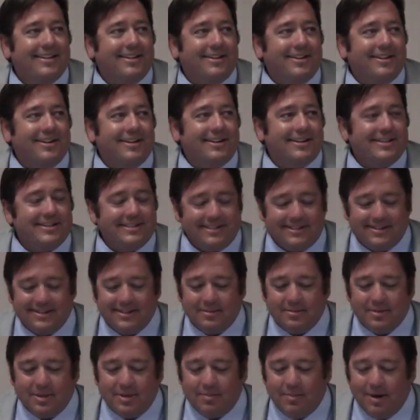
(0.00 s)
There it is,
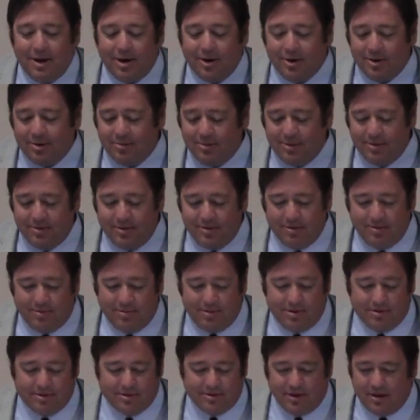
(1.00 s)
the Marilyn Monroe
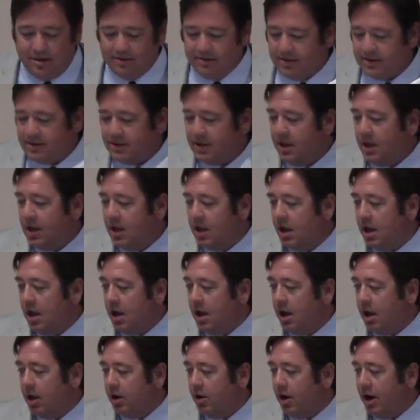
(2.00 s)
Post Office.
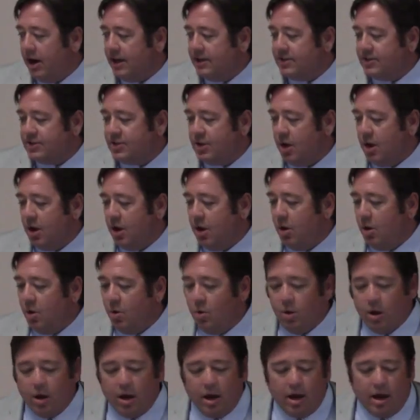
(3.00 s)
All right,
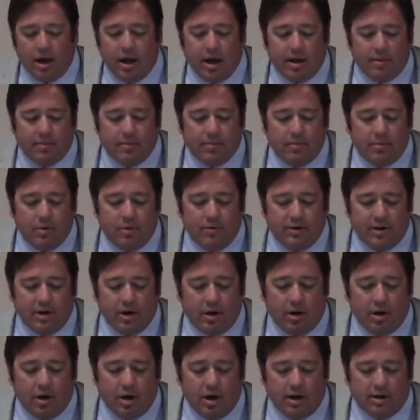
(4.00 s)
so um, moving
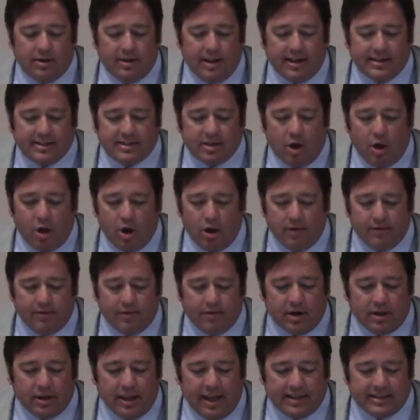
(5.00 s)
on, that's all
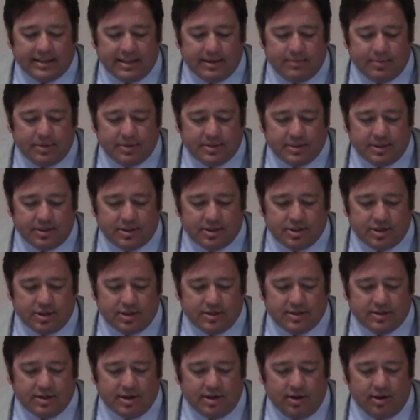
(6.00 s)
elected
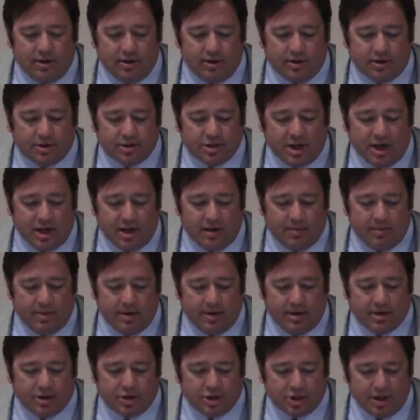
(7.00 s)
positions and all our
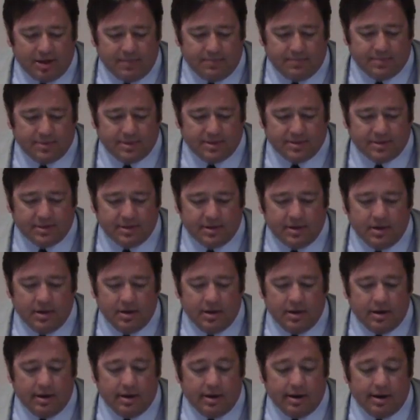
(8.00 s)
chairmanships.
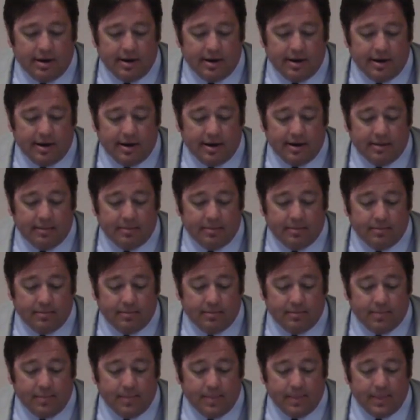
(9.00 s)
Um,
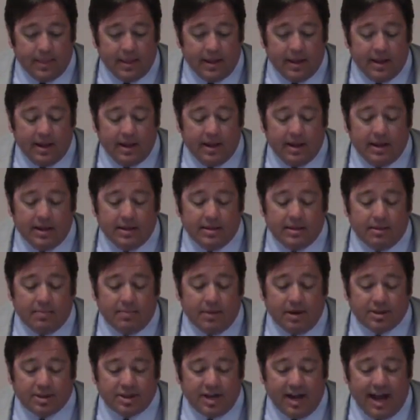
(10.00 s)
the
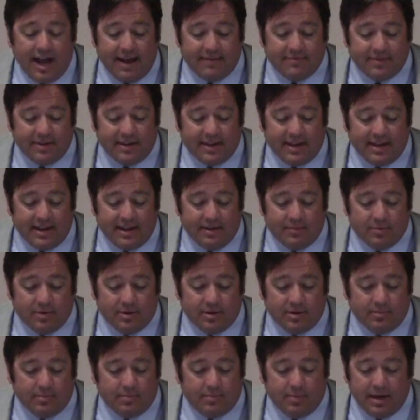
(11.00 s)
budget advocate
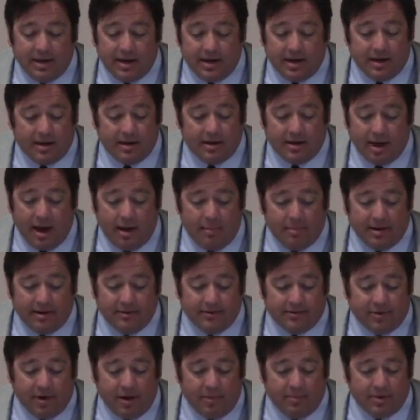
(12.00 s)
would be coming
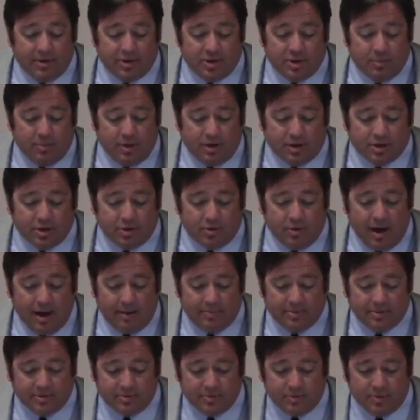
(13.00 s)
from the two budget
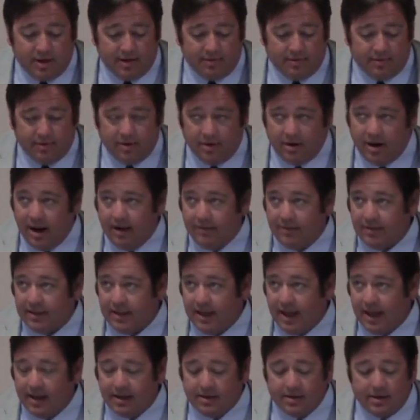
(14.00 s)
reps whenever they're having
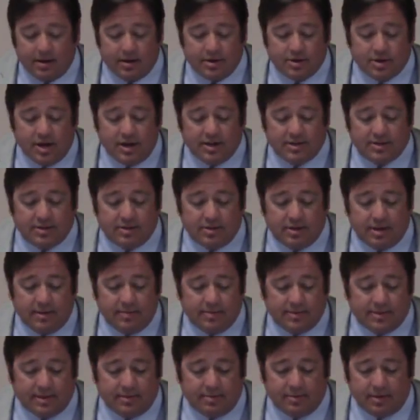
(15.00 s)
that. Uh, Jason will
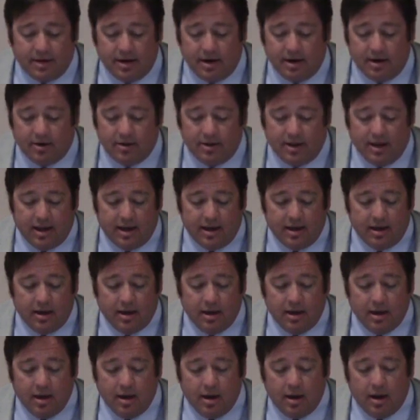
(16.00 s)
keep us up to date on
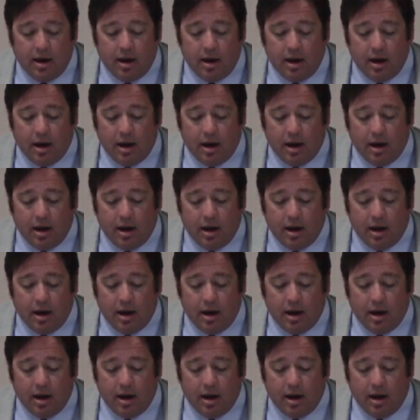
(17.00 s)
that.